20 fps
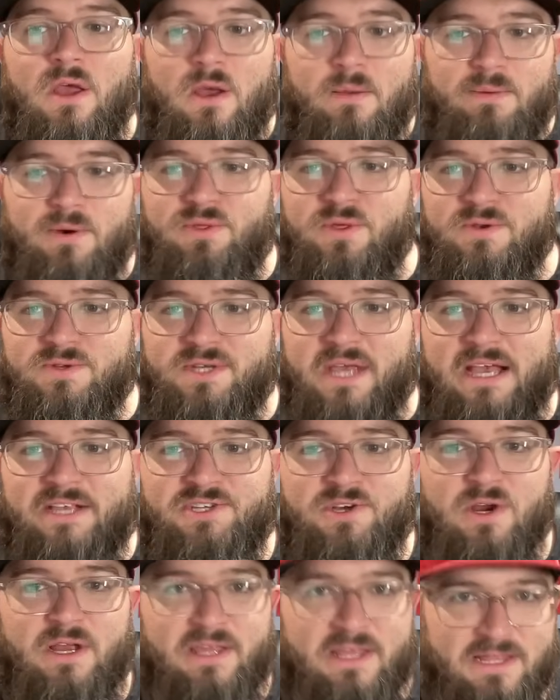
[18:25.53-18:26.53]
Both those guys
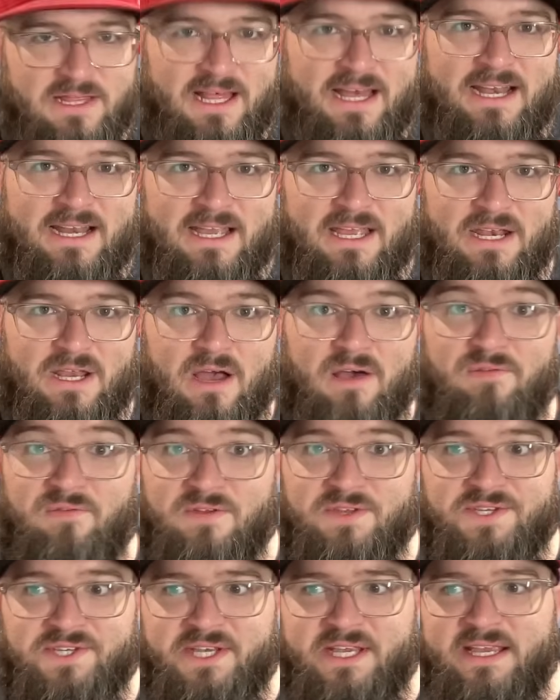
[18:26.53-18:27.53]
are athletic enough,
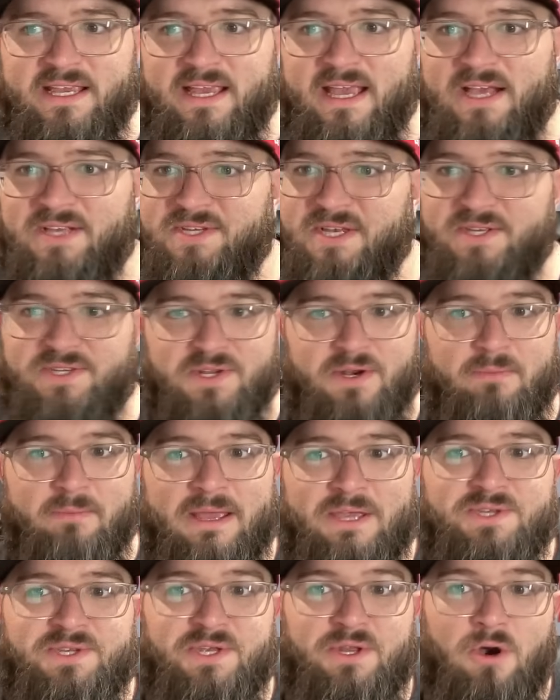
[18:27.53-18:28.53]
and CES has an
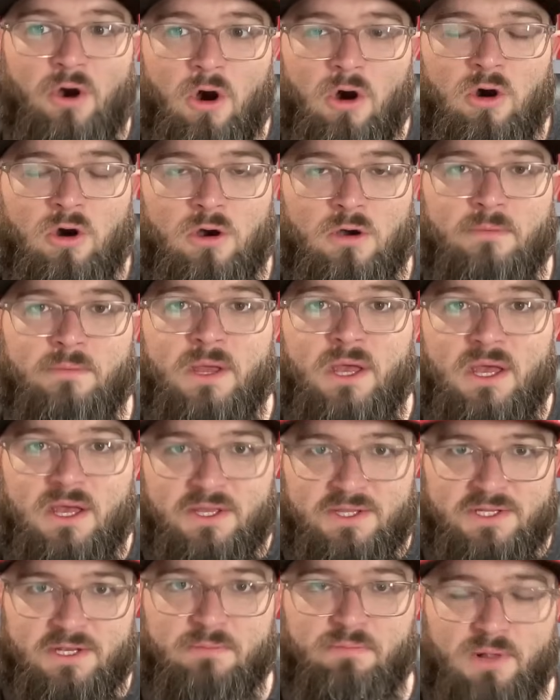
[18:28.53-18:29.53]
amazing arm
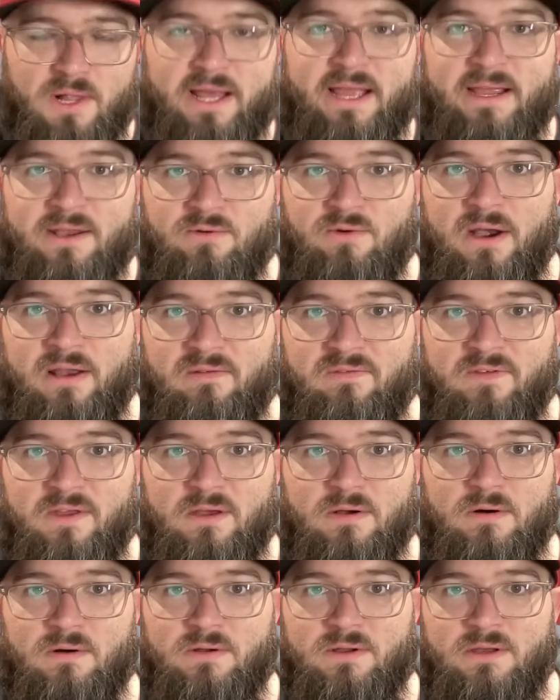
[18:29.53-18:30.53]
to play in right
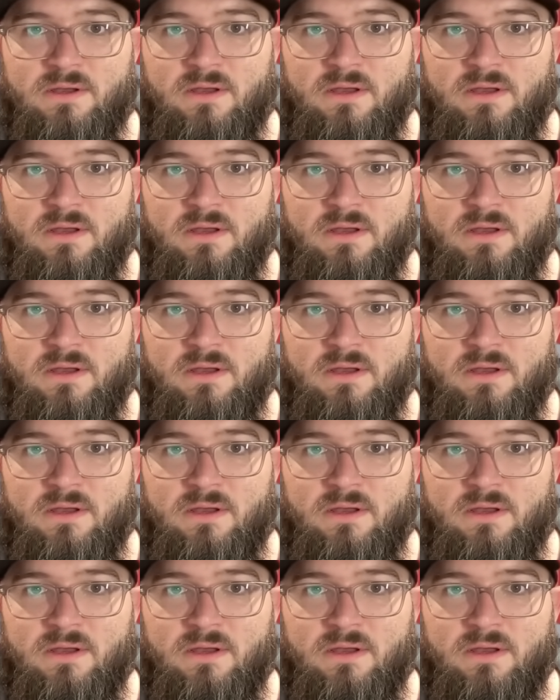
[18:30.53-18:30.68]
field.